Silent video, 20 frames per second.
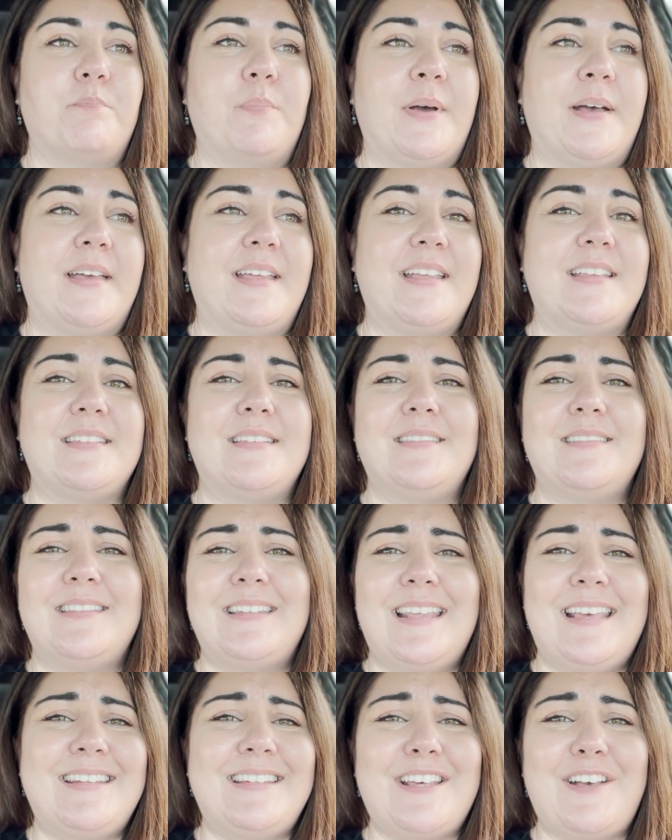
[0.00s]
And
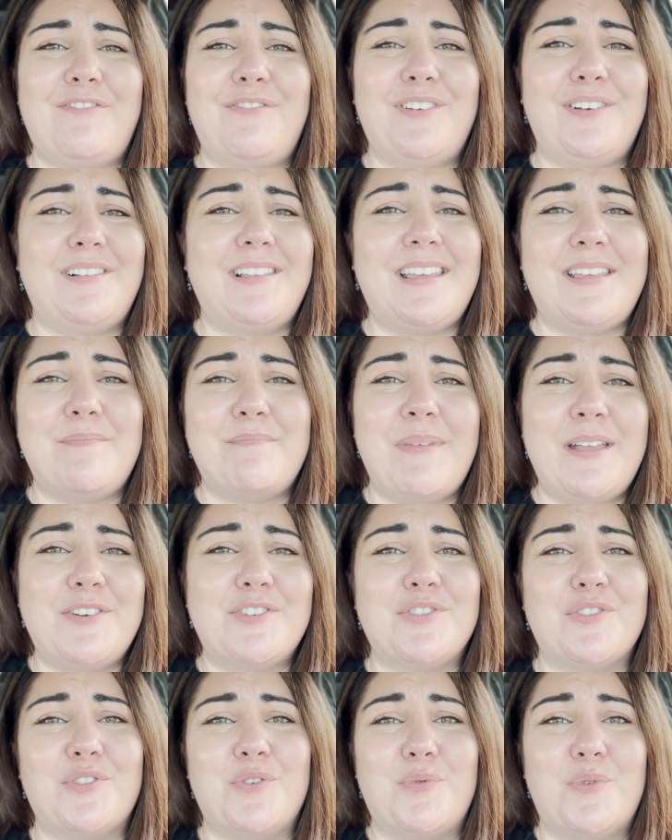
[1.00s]
definitely make
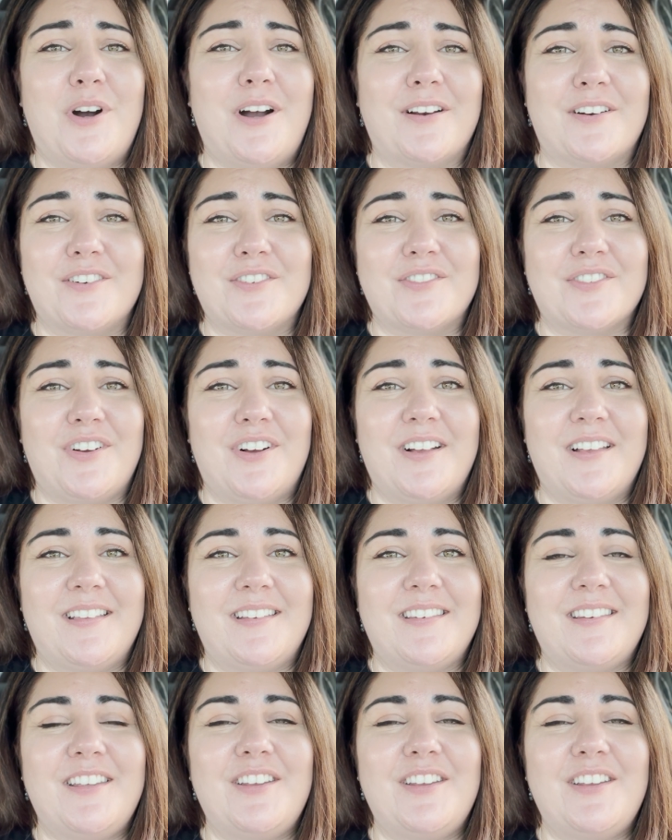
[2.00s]
sure the water's on.